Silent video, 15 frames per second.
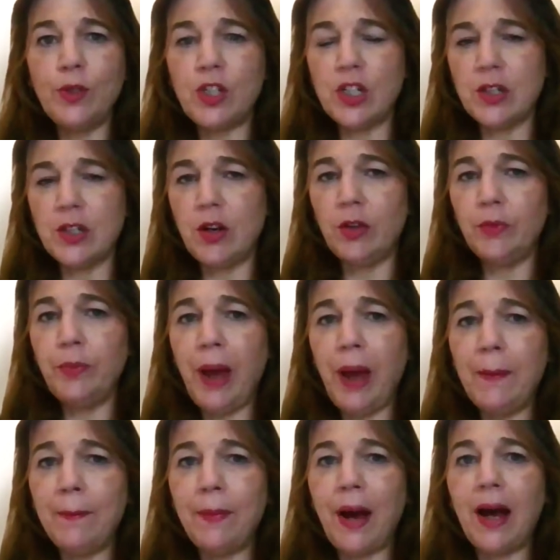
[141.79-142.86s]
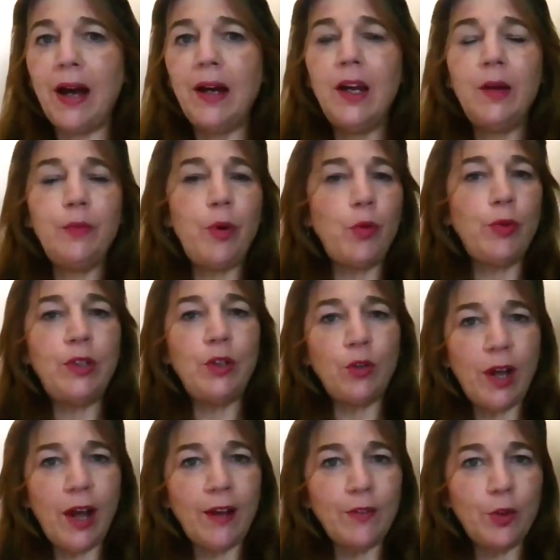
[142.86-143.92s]
which is called PAMPA, but we
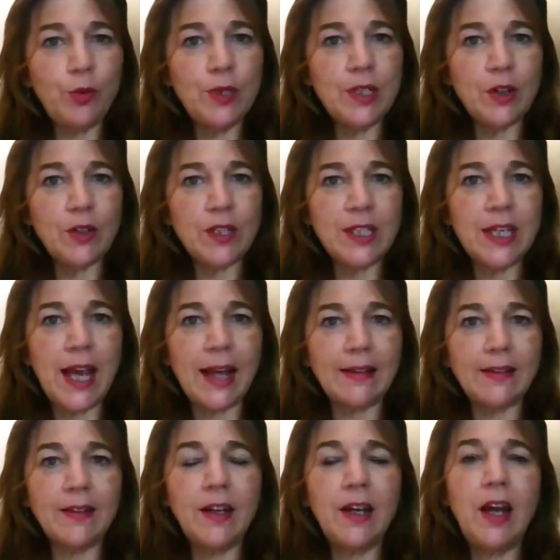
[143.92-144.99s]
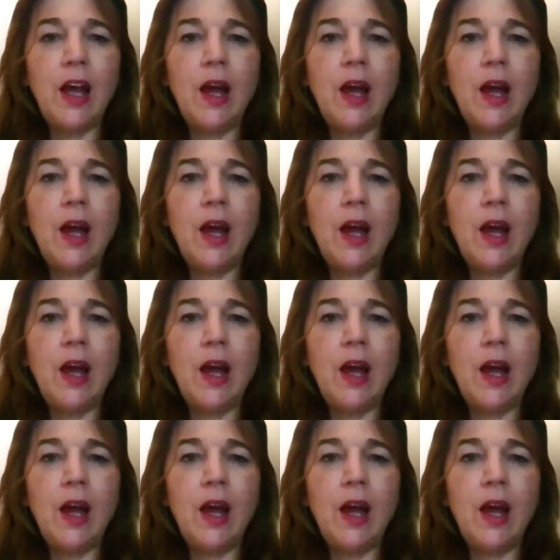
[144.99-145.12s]
don't have the results yet.